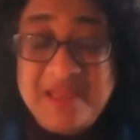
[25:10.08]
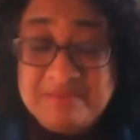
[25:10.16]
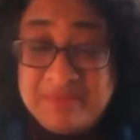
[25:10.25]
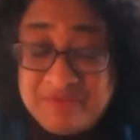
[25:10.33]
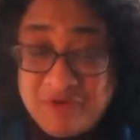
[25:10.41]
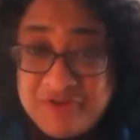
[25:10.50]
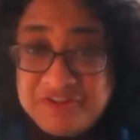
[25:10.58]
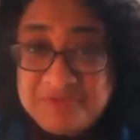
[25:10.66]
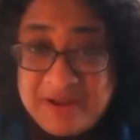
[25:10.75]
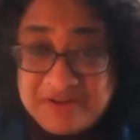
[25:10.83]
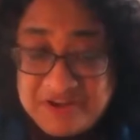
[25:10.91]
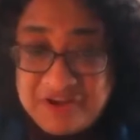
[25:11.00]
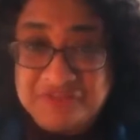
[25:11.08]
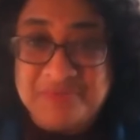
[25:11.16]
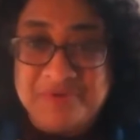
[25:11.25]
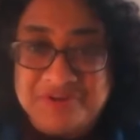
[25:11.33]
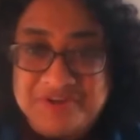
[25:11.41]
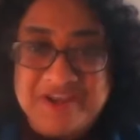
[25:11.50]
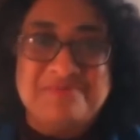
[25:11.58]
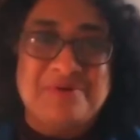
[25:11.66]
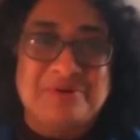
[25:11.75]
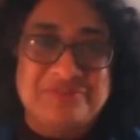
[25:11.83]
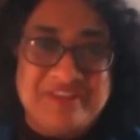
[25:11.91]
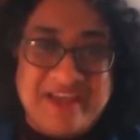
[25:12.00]
My voice is about to go, so I'm going to take a
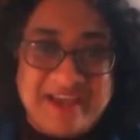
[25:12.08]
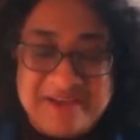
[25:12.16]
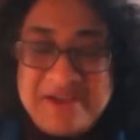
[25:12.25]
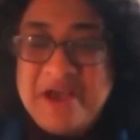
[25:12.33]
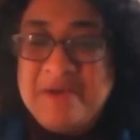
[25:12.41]
pause there.